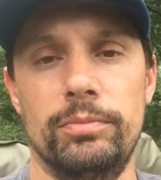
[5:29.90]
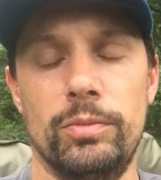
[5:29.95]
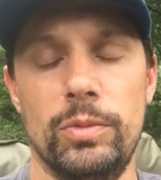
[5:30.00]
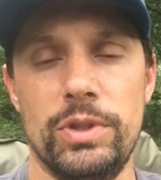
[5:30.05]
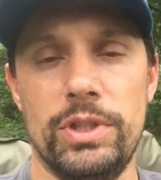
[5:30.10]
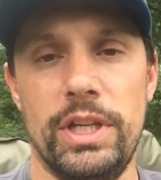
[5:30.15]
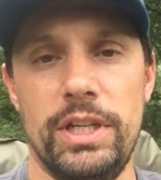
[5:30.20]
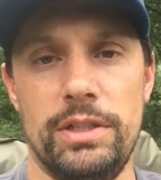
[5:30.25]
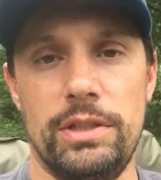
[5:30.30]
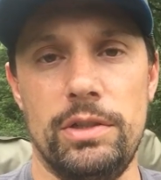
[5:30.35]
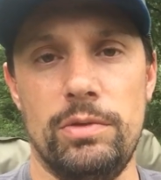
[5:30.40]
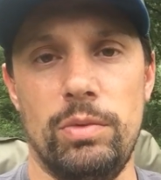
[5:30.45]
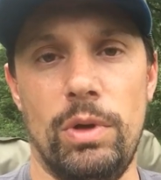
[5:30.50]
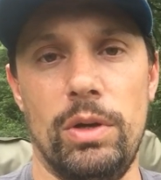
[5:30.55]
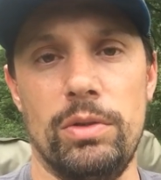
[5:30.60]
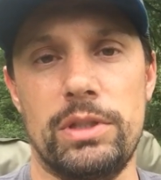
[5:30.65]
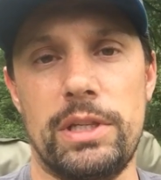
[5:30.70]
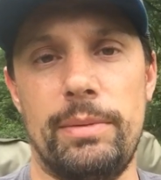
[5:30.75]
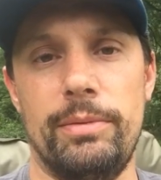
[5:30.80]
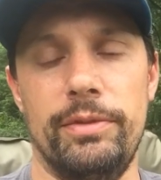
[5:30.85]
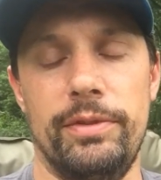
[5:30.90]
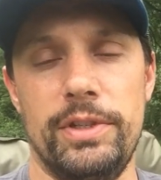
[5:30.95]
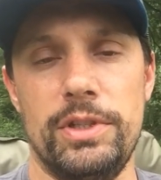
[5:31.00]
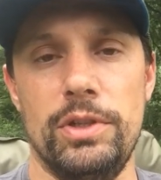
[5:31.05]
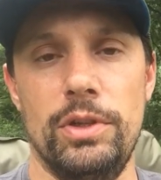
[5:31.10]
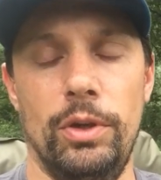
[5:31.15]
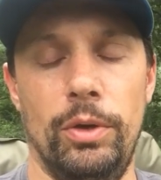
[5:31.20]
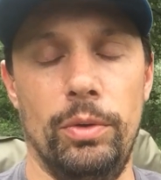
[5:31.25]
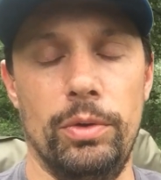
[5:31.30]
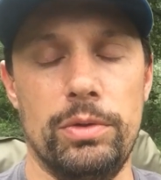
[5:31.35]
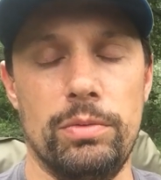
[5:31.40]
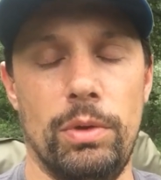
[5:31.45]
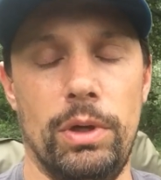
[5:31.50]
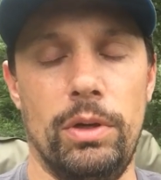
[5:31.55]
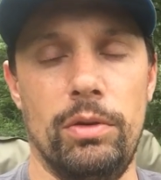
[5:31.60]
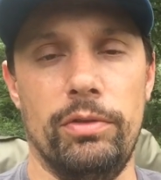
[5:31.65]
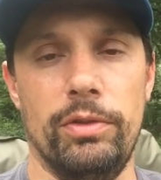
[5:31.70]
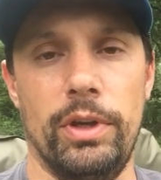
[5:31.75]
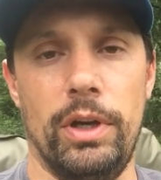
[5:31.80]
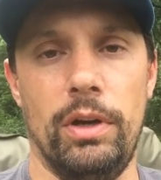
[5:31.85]
was his as well. Some of it's new as
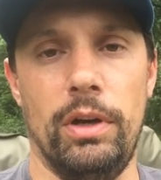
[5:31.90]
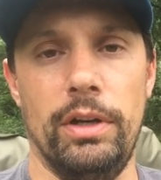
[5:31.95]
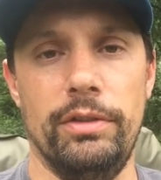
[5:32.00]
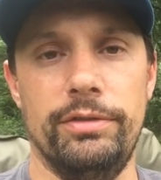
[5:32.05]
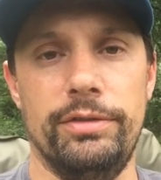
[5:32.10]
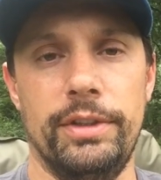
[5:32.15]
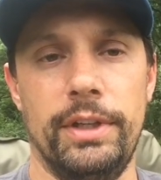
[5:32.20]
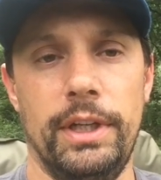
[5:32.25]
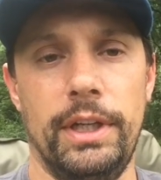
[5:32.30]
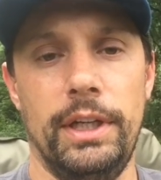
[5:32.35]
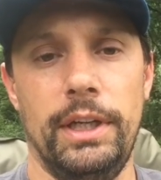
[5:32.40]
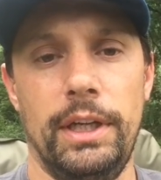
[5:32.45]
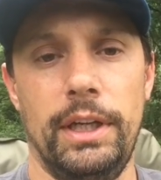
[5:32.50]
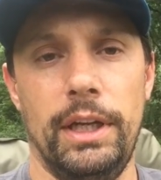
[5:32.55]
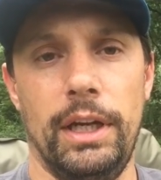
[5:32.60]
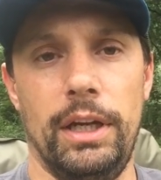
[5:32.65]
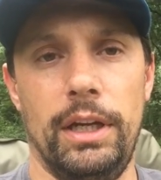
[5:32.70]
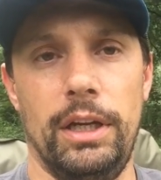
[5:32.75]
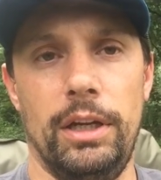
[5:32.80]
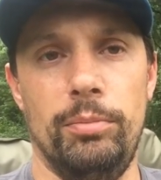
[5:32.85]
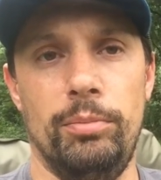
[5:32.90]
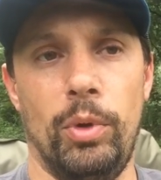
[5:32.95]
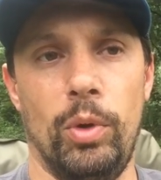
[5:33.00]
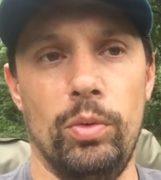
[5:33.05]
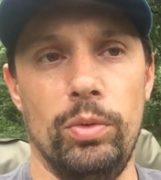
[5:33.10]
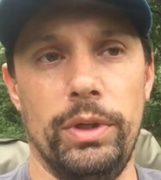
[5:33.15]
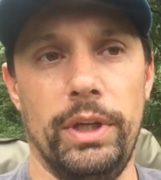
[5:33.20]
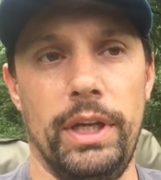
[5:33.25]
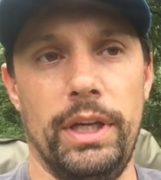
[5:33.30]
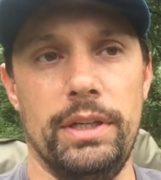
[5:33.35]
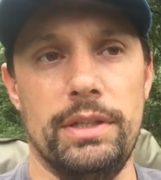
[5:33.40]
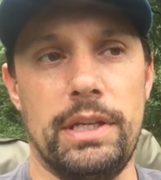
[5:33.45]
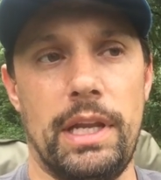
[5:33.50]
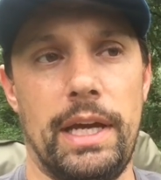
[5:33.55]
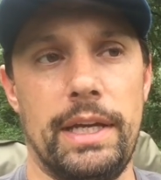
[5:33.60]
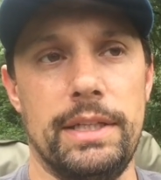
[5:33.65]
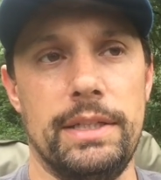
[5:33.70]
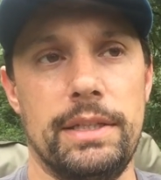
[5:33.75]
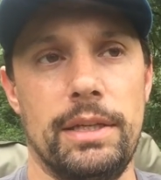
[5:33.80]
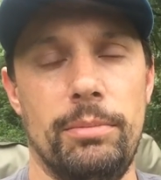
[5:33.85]
well that I've bought years
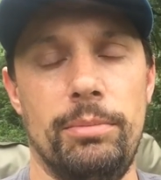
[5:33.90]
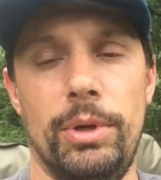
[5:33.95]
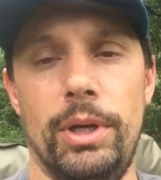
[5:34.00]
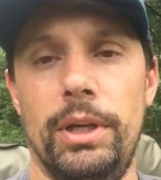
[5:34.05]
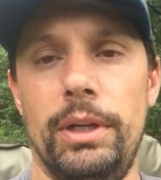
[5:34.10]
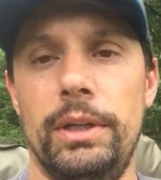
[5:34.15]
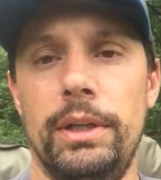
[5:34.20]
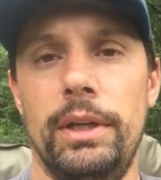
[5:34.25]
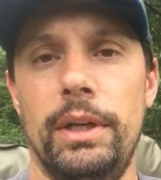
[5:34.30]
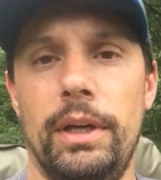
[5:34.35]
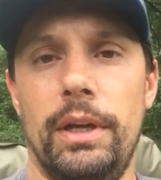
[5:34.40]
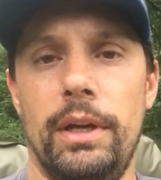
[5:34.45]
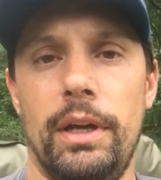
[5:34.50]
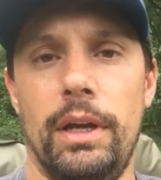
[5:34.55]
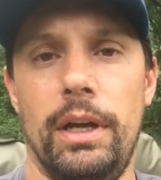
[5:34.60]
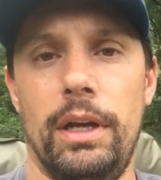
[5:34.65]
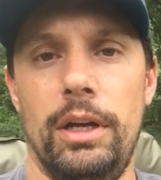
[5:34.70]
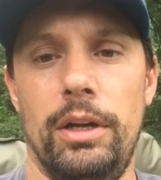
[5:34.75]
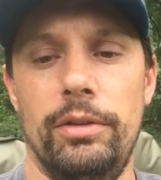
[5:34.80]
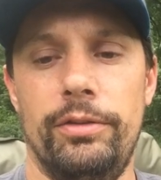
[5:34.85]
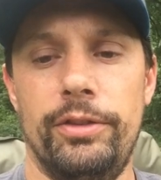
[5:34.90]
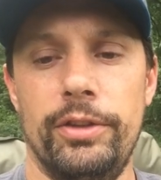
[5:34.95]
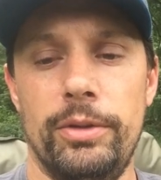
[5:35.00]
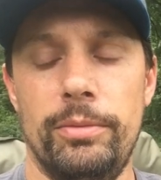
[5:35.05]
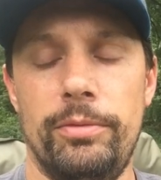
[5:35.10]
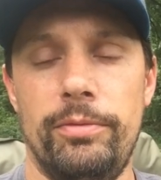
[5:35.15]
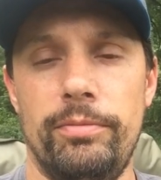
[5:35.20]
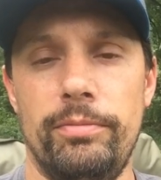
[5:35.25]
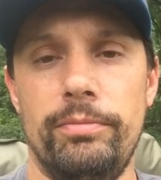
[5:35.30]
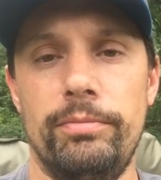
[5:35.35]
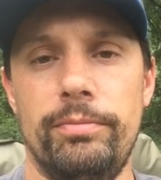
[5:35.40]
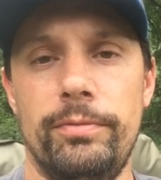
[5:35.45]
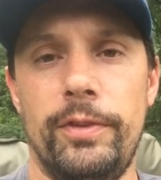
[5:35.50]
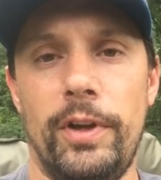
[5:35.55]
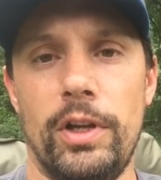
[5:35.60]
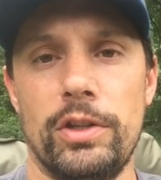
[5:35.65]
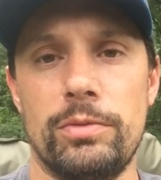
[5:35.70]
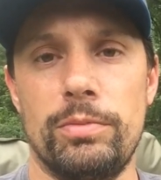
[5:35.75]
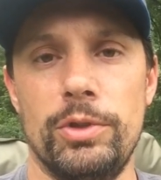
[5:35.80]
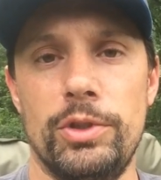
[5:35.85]
later. But for the
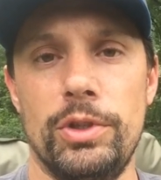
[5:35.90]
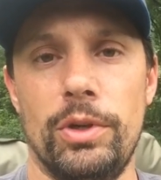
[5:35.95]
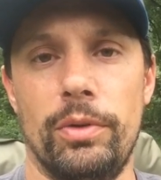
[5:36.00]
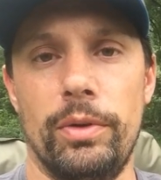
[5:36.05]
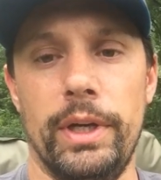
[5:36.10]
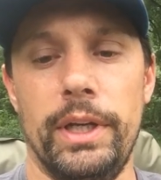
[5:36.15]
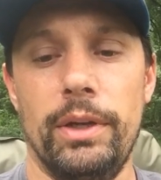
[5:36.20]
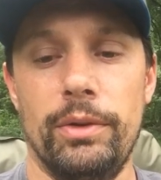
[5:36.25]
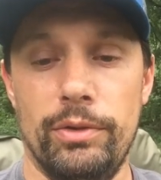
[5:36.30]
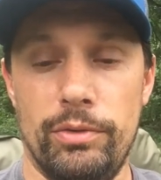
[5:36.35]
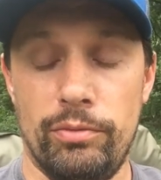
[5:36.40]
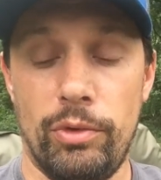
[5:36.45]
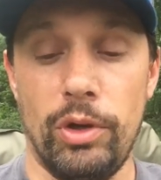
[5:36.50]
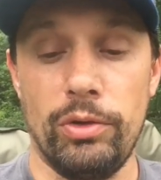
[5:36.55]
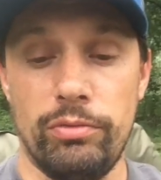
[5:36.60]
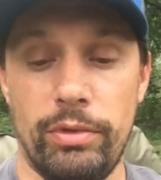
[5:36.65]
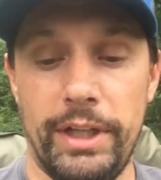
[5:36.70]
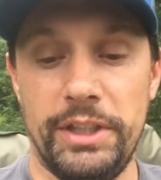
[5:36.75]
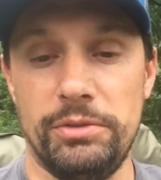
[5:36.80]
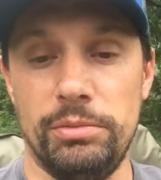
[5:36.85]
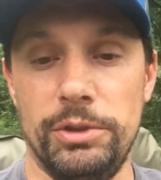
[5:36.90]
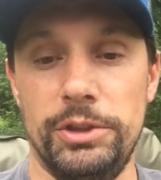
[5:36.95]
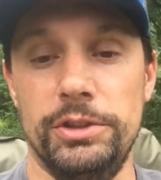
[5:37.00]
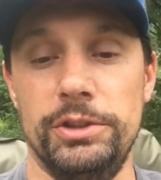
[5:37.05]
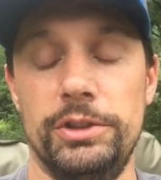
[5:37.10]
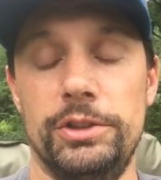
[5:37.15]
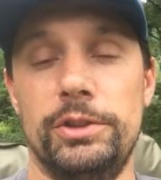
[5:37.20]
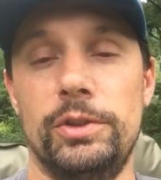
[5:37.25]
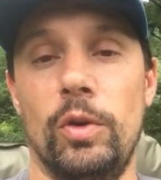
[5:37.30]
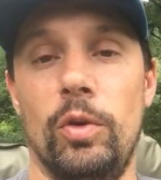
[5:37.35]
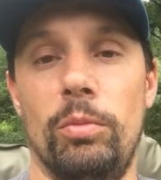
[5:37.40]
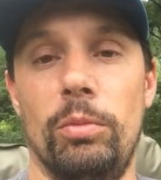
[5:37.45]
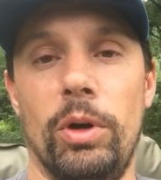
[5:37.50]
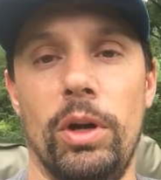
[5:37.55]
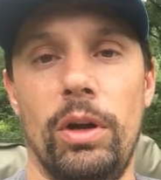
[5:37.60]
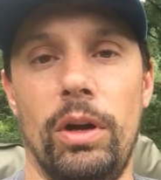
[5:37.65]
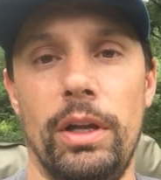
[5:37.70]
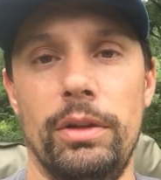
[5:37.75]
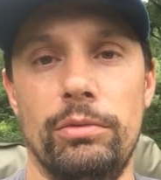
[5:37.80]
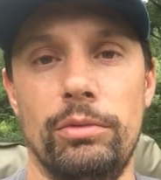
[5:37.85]
vast majority, on the rod rest, which has just caught
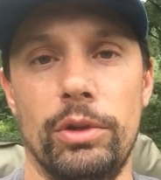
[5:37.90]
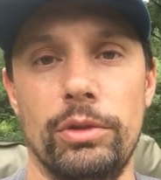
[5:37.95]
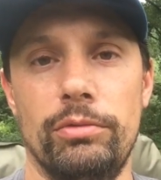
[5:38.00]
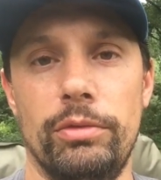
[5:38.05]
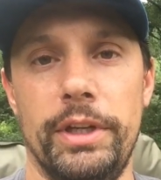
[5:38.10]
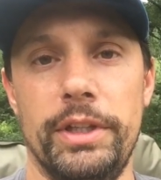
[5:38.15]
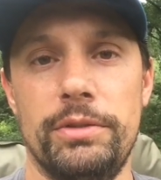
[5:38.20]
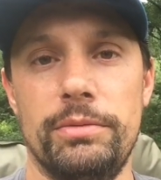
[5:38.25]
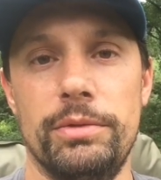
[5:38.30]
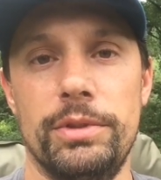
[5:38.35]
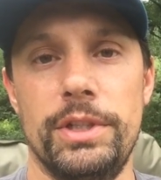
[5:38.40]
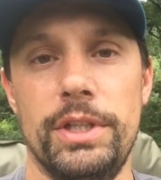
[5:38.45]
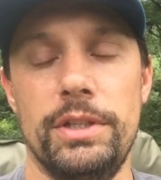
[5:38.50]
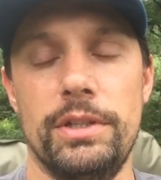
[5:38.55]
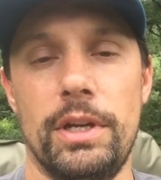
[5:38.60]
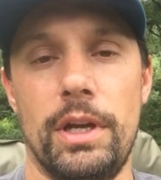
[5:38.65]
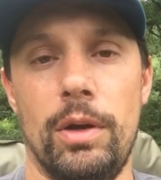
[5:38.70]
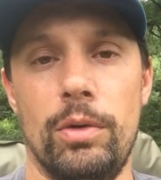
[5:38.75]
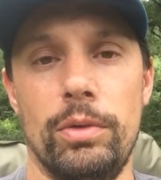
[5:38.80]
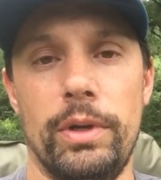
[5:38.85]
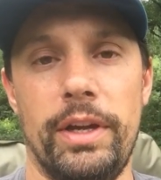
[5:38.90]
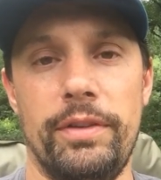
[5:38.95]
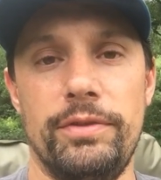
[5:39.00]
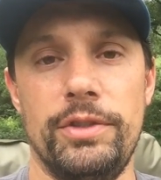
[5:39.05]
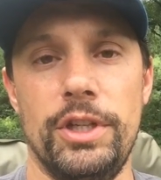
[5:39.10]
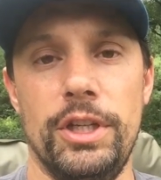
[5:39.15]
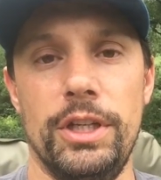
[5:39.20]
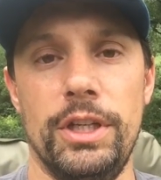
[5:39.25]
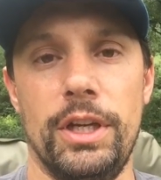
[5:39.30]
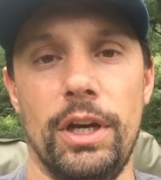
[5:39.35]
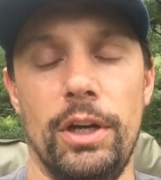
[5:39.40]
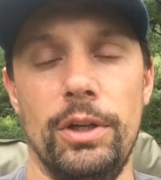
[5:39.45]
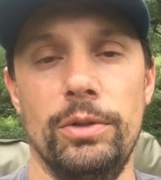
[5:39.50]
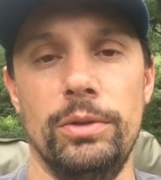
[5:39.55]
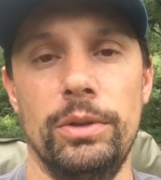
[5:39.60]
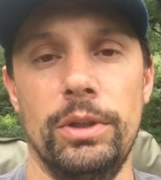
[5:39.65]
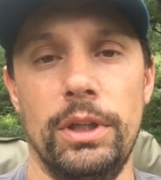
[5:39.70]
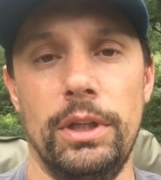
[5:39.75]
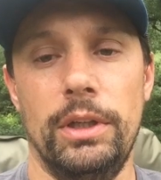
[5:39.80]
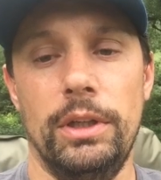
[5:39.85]
my eye, the rod rest was an old FG Co